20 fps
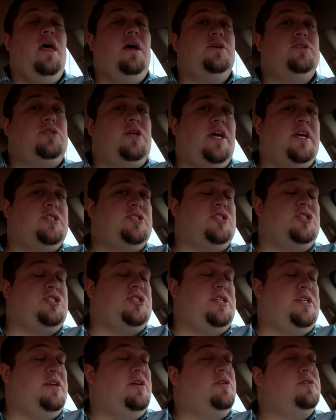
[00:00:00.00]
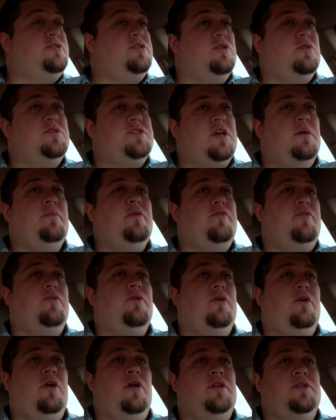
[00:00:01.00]
She also, some of
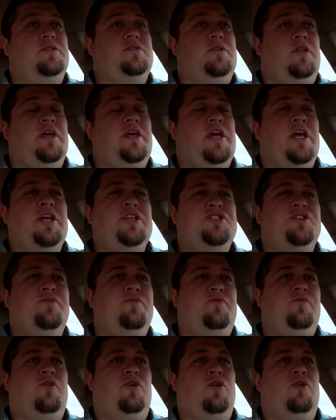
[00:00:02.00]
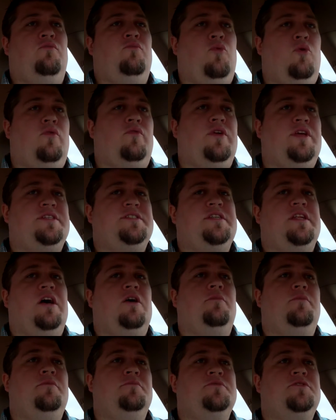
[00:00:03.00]
her, on each of her more recent
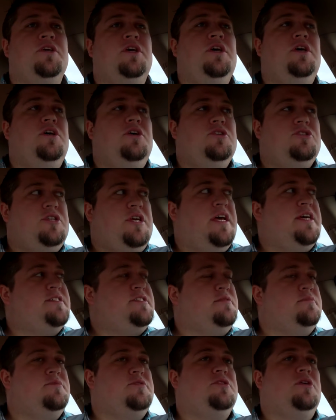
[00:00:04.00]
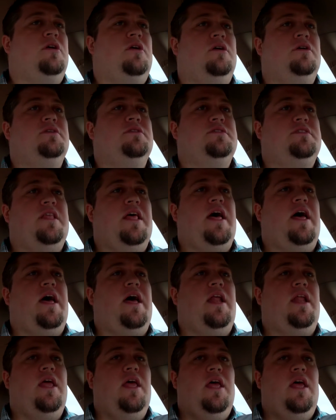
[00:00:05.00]
albums, she has some songs that,